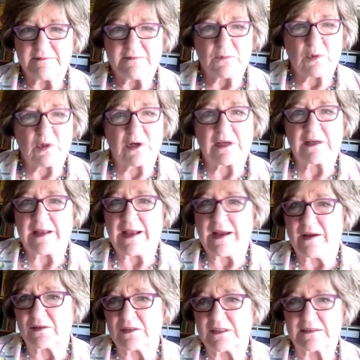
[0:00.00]
work it
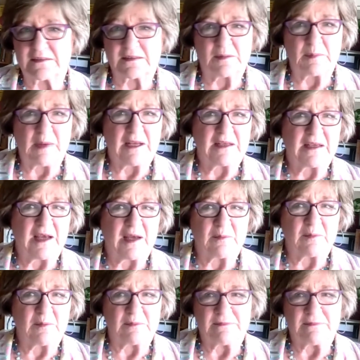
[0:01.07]
out, kiss and make up,